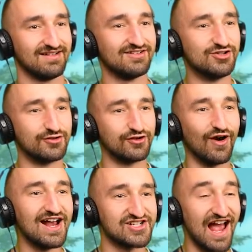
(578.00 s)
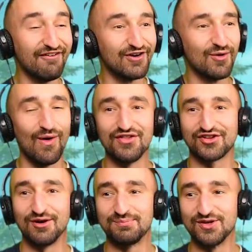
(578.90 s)
You I have crash
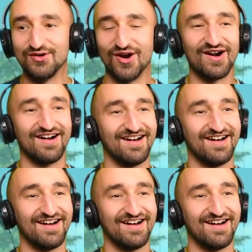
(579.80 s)
everyone's things. Computer.